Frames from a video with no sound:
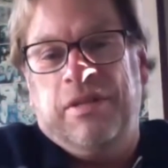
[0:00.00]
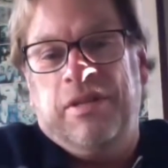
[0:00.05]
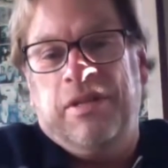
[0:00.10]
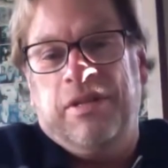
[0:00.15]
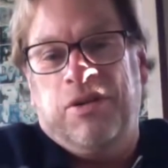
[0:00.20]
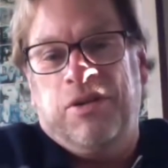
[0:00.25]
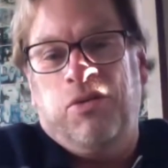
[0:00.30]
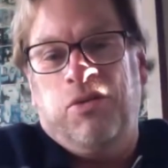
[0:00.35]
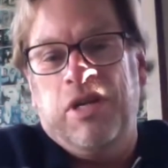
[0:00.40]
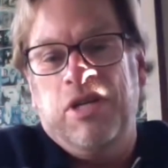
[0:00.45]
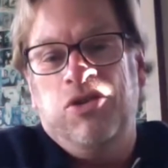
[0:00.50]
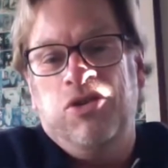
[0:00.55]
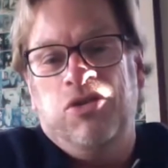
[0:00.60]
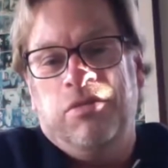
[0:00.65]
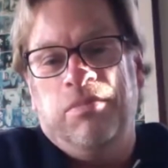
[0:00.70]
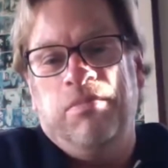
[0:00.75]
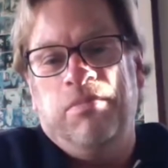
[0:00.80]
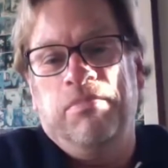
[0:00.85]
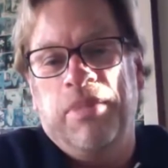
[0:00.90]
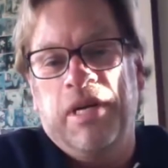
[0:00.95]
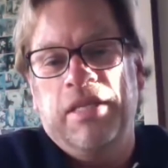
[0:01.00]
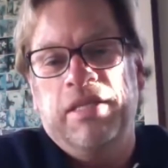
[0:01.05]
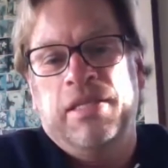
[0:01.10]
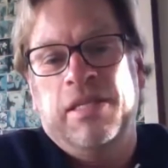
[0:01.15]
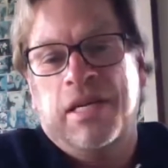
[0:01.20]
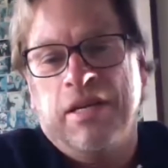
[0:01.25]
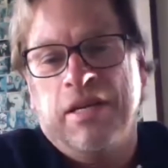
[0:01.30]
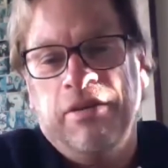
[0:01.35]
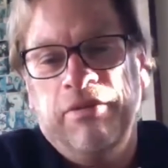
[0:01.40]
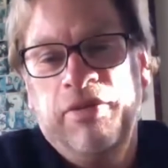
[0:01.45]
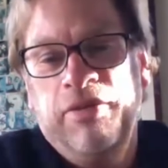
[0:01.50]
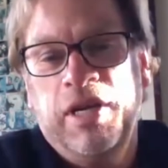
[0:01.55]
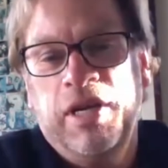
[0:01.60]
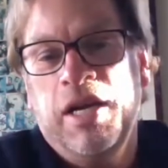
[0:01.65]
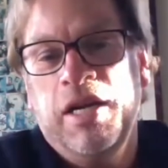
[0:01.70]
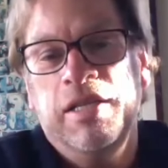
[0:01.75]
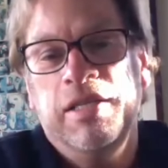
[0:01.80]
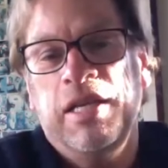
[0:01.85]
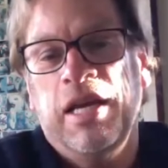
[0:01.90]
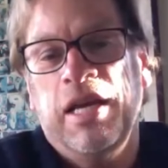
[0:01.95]
the creature busts out of the
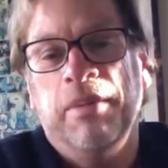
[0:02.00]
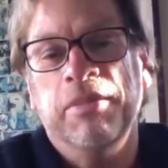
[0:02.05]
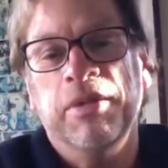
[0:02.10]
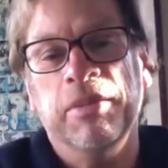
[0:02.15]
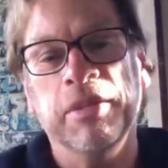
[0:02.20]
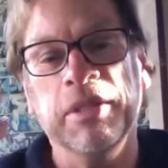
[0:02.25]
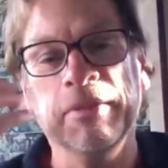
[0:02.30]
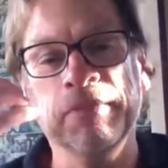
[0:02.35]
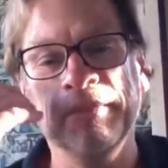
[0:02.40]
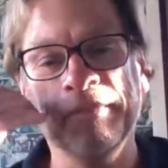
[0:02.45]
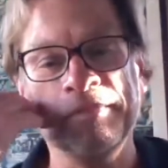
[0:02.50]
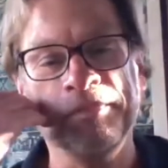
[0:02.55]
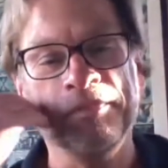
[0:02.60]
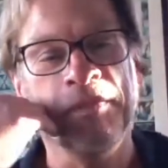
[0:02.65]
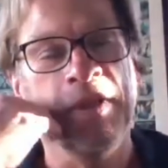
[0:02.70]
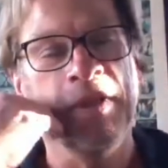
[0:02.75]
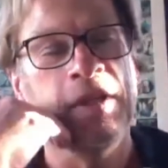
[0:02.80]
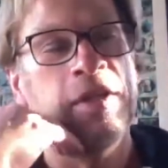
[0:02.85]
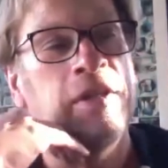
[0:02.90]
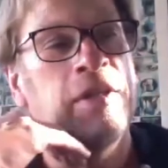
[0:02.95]
guy's abdomen. Mm-hmm.